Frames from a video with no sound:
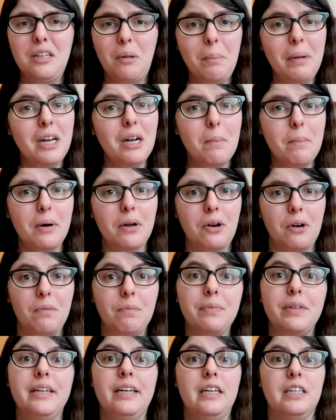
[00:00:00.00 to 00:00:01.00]
the peanut
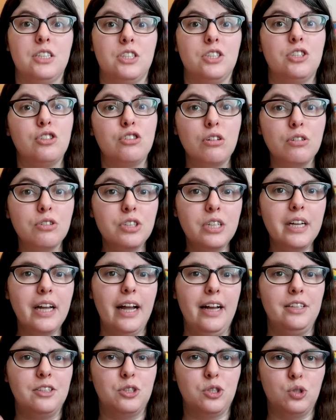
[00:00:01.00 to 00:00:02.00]
butter is
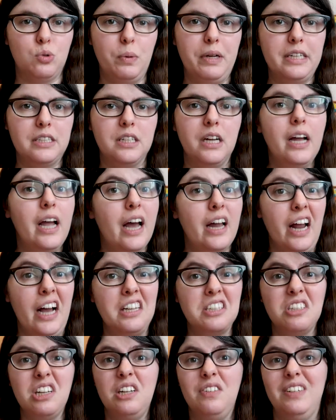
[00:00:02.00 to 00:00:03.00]
salty and sweet and
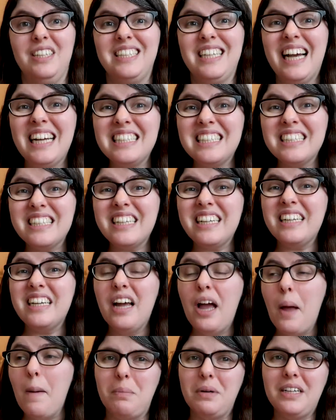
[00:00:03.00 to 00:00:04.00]
has a lot of intensity,